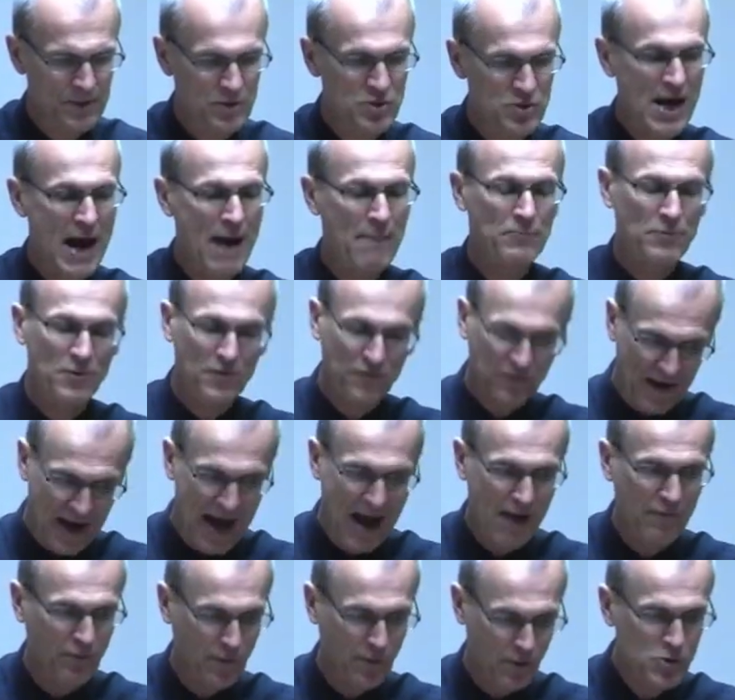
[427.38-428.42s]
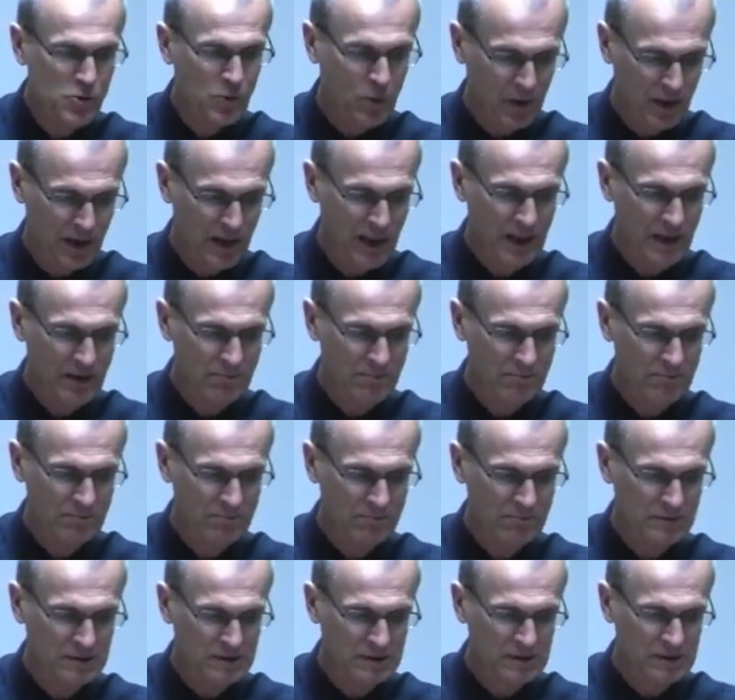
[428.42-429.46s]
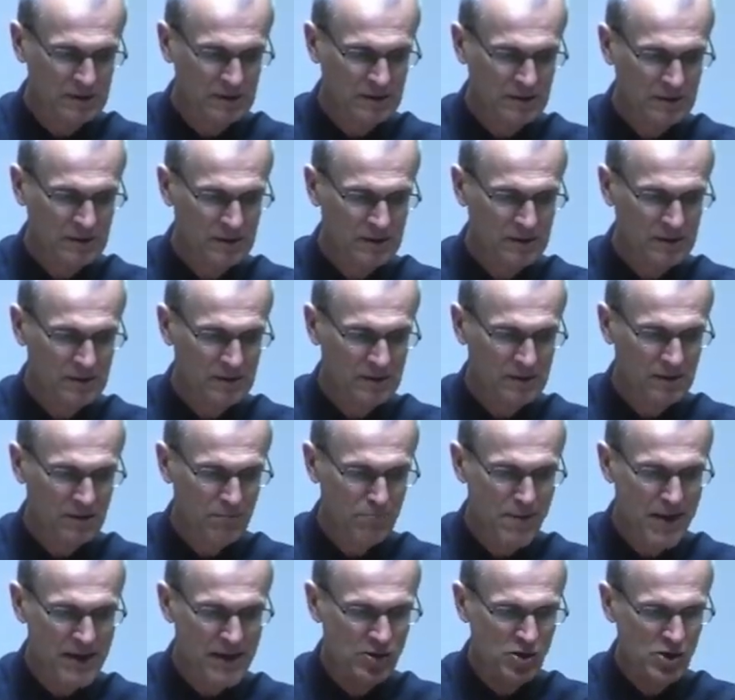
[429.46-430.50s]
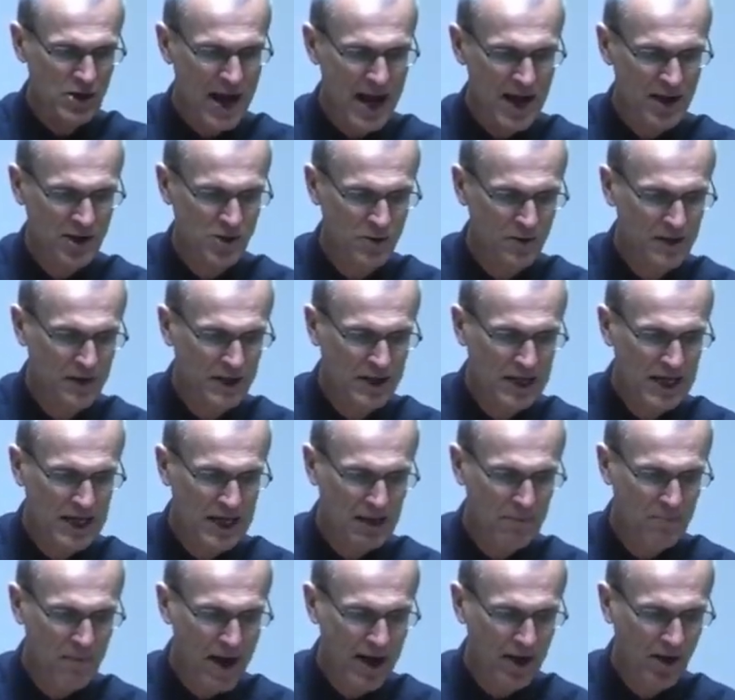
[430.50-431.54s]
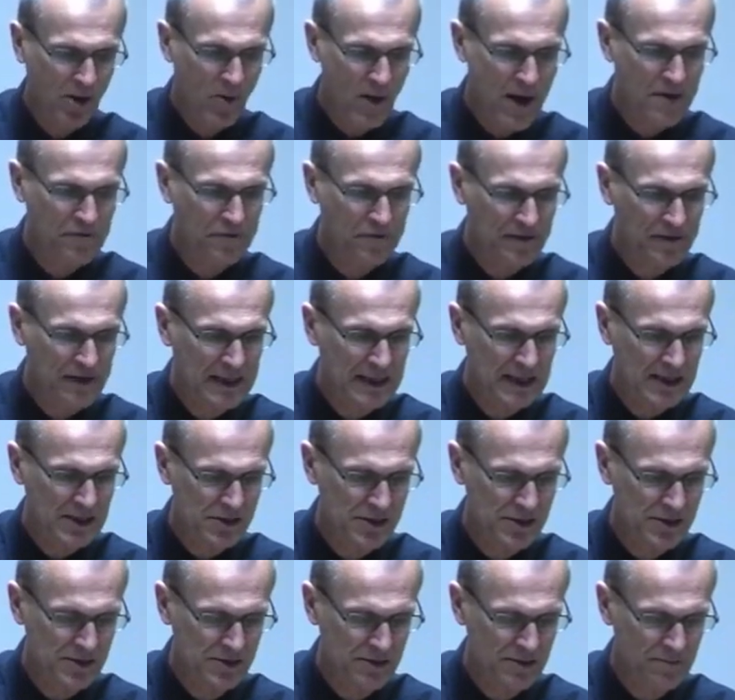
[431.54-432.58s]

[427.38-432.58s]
chapter 5, verse 1. Belshazzar the king made a great feast.